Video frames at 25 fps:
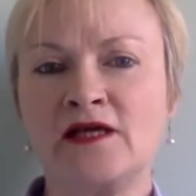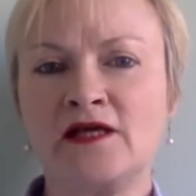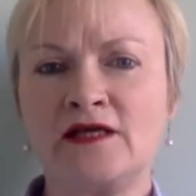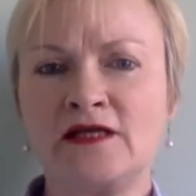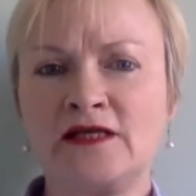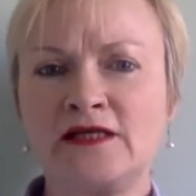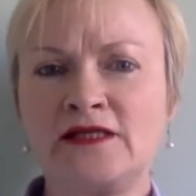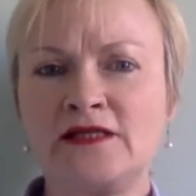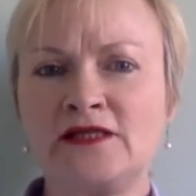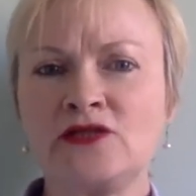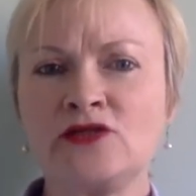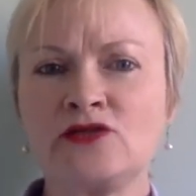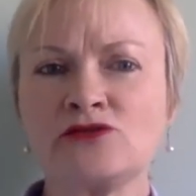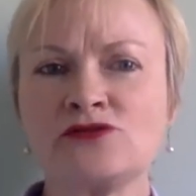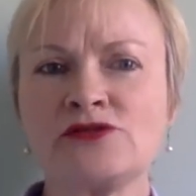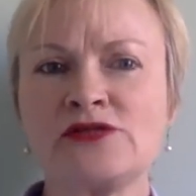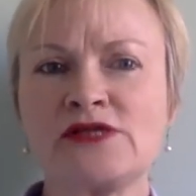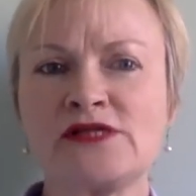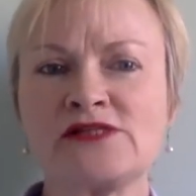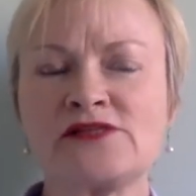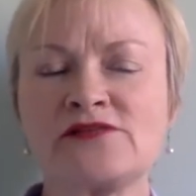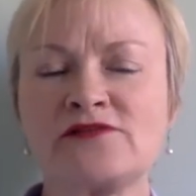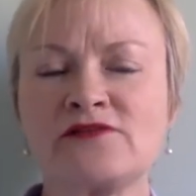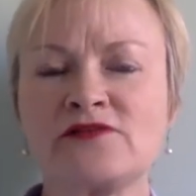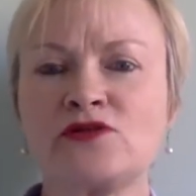in the
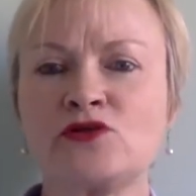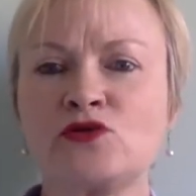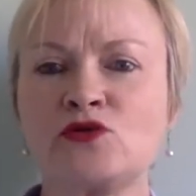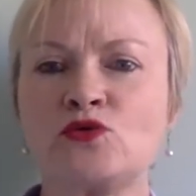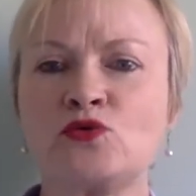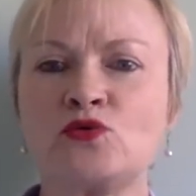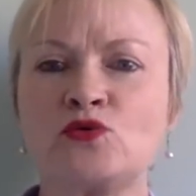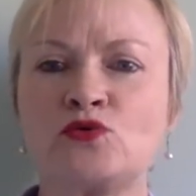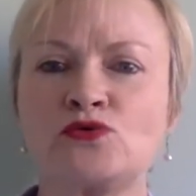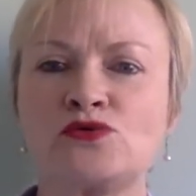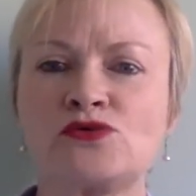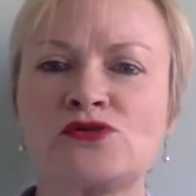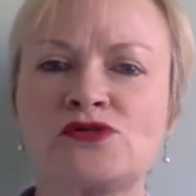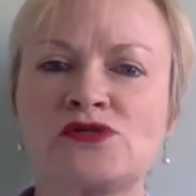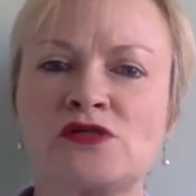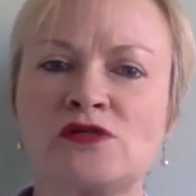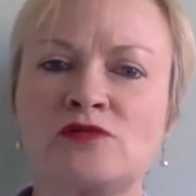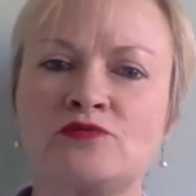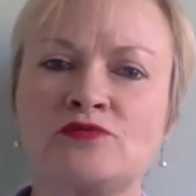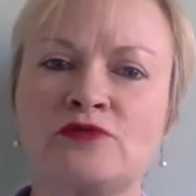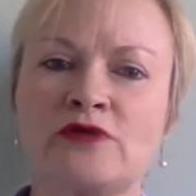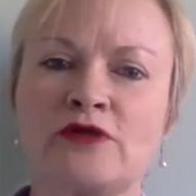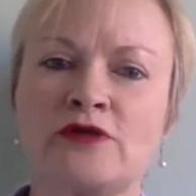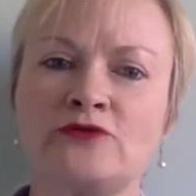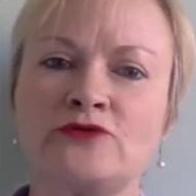context of the court's
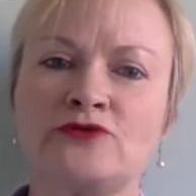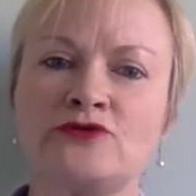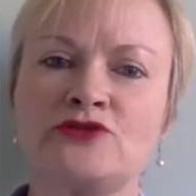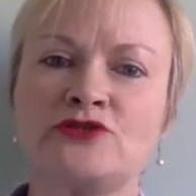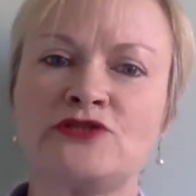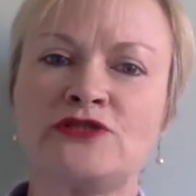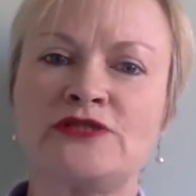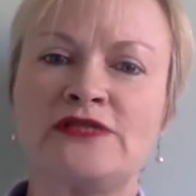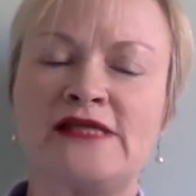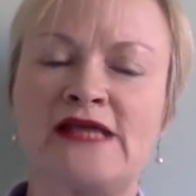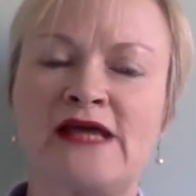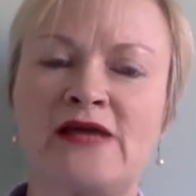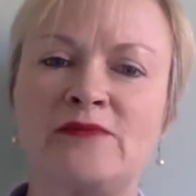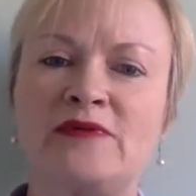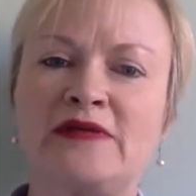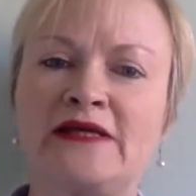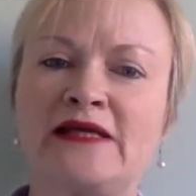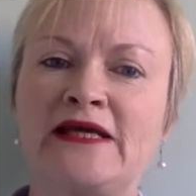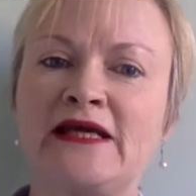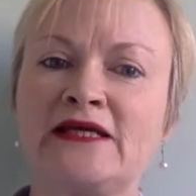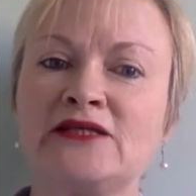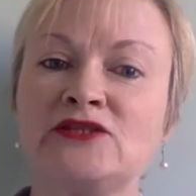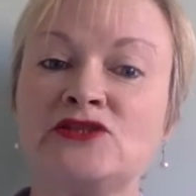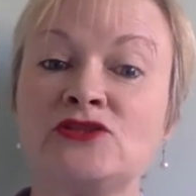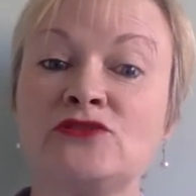approach to the
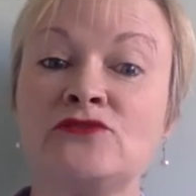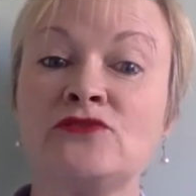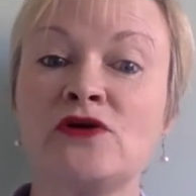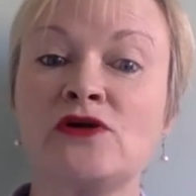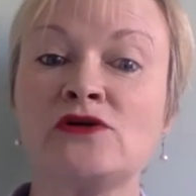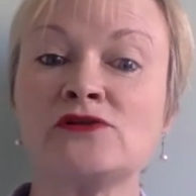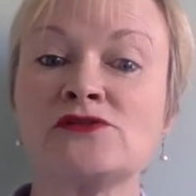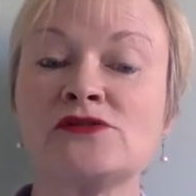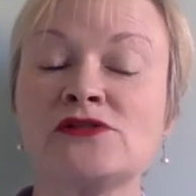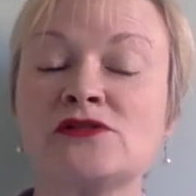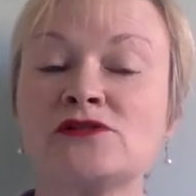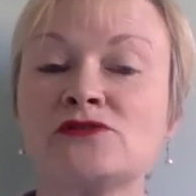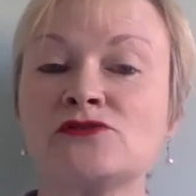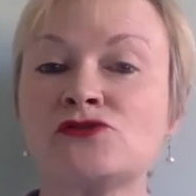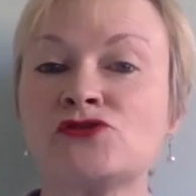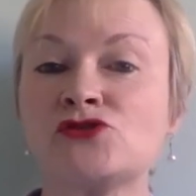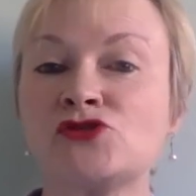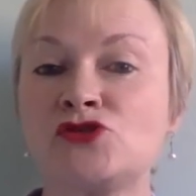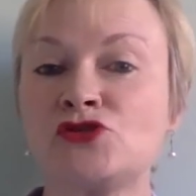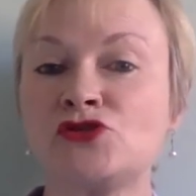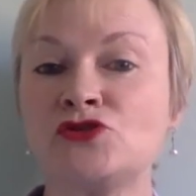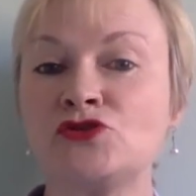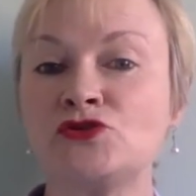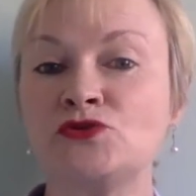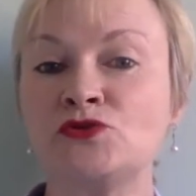application of Article
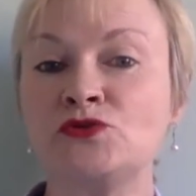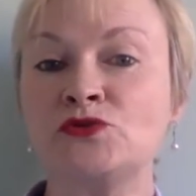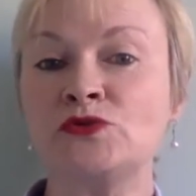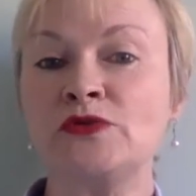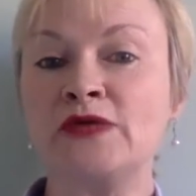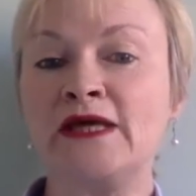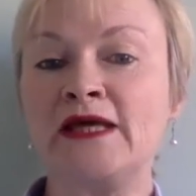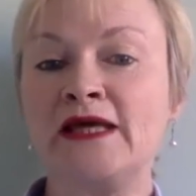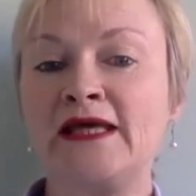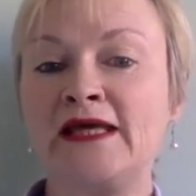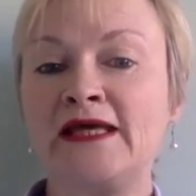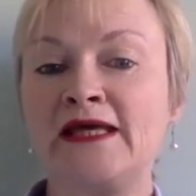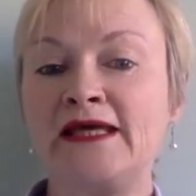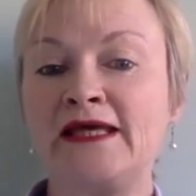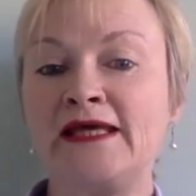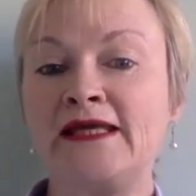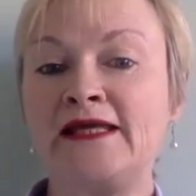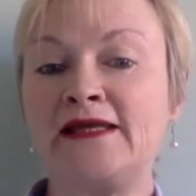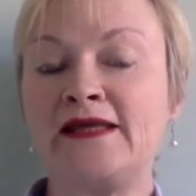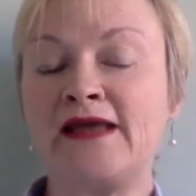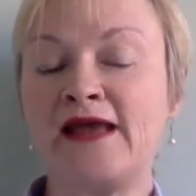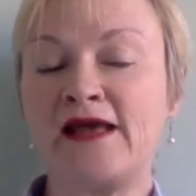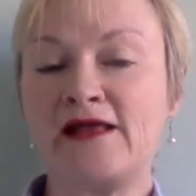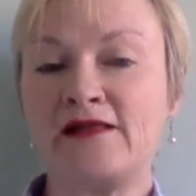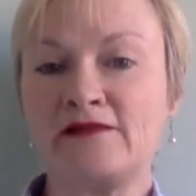2
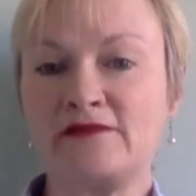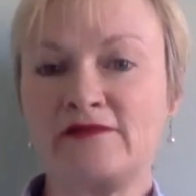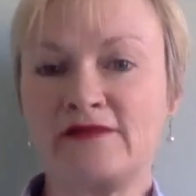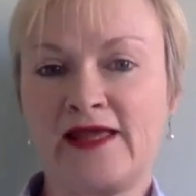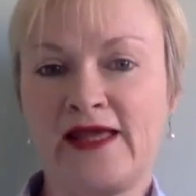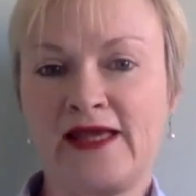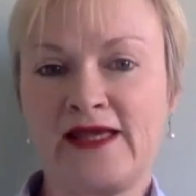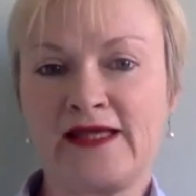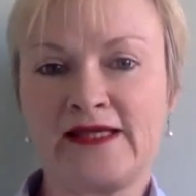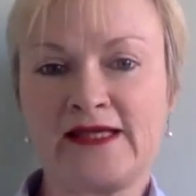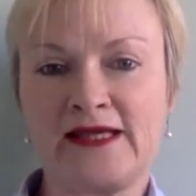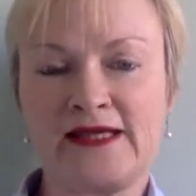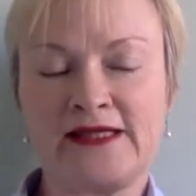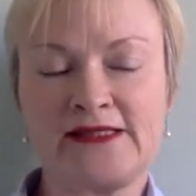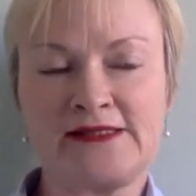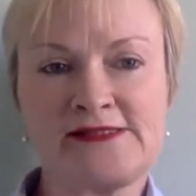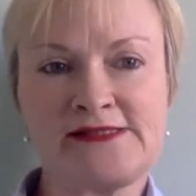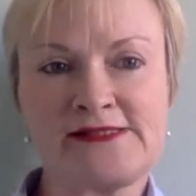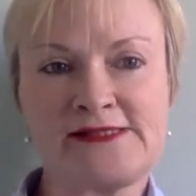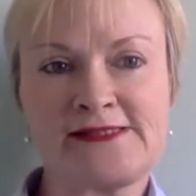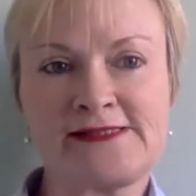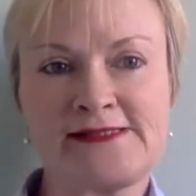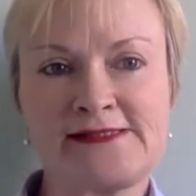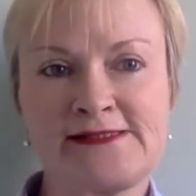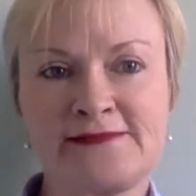in healthcare
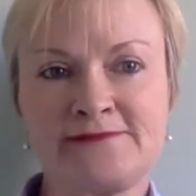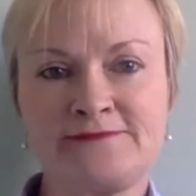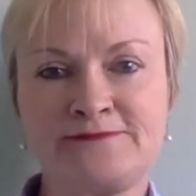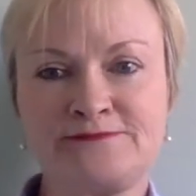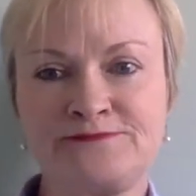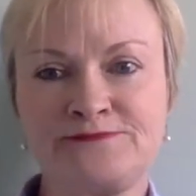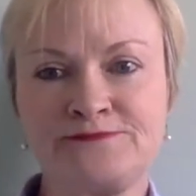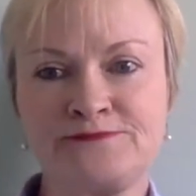cases.